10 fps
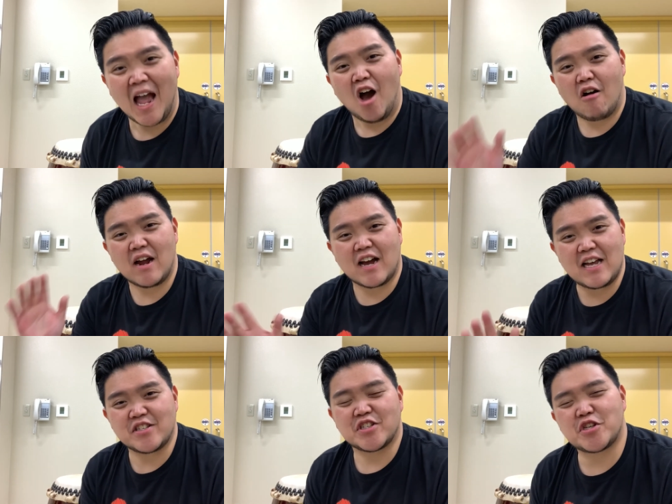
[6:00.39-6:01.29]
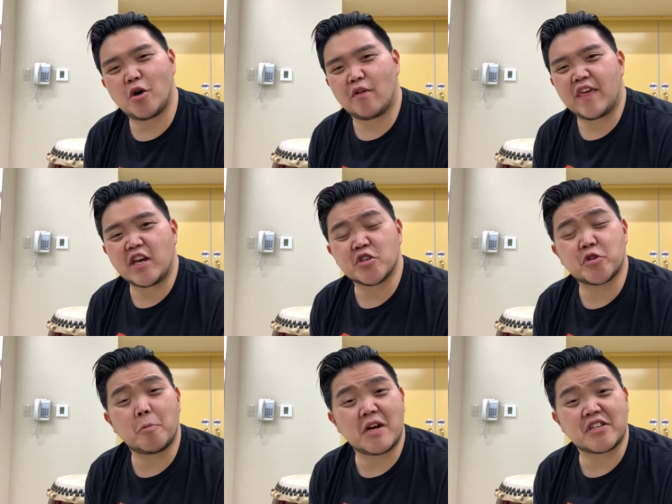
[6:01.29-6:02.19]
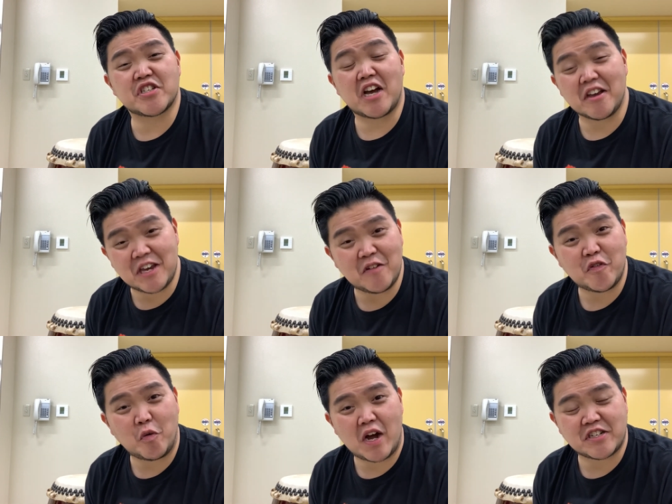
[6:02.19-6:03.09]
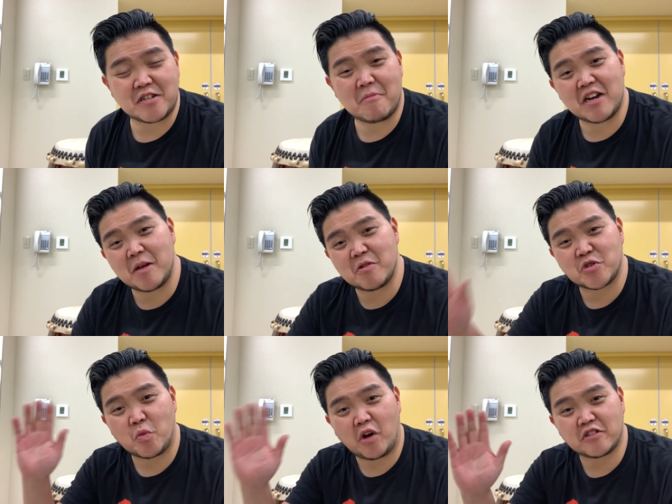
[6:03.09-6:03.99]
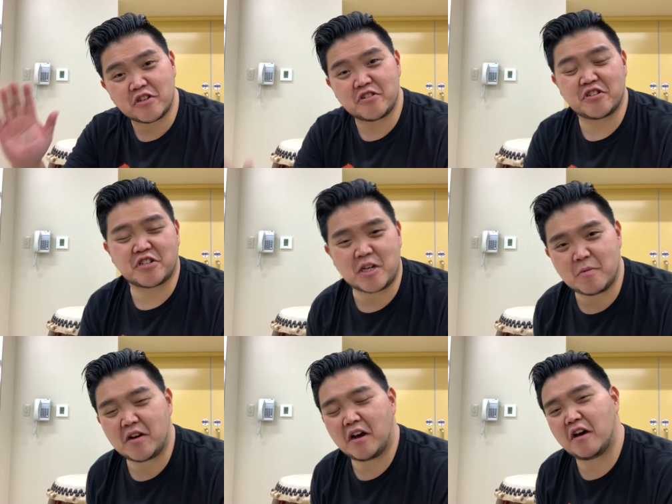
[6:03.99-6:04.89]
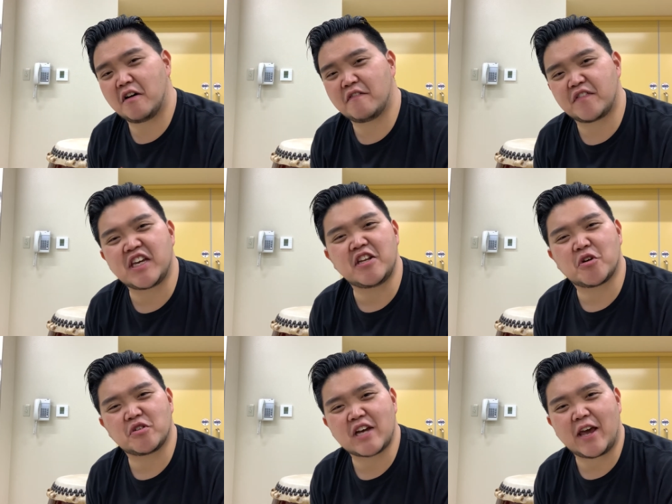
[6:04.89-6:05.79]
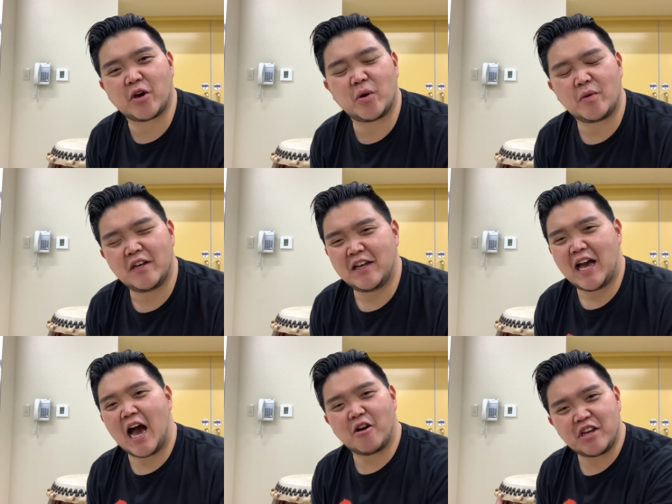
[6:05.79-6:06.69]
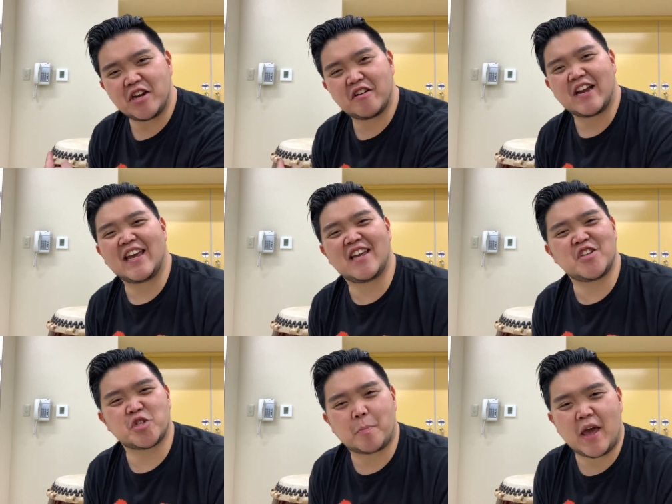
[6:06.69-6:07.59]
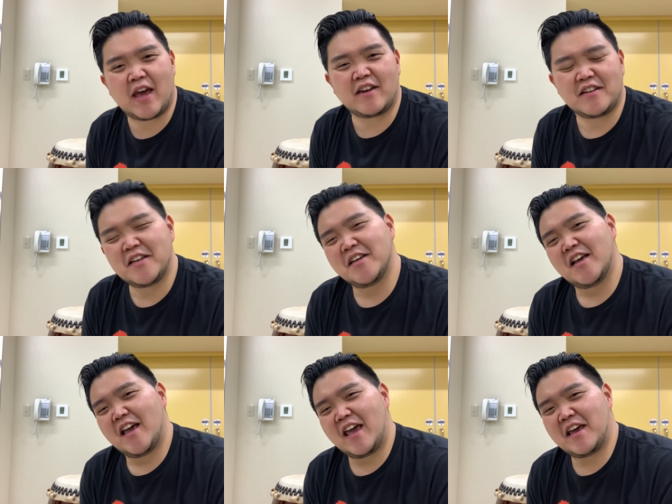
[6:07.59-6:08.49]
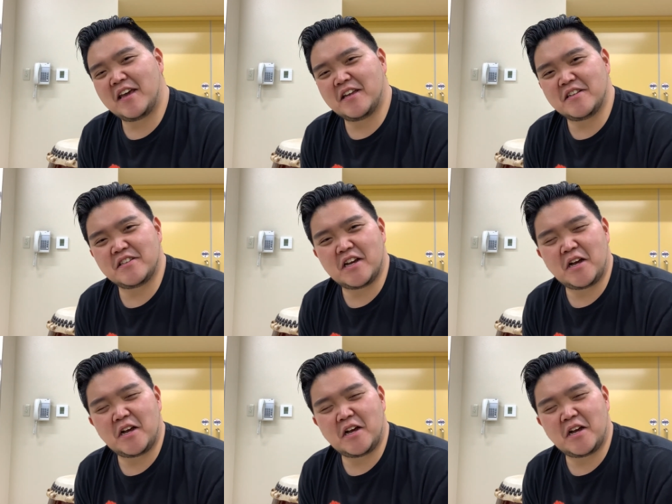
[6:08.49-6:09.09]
All right, guys. So thank you so much again for watching. My name is Walter Tsushima of Kiriko Taiko out here in Japan, and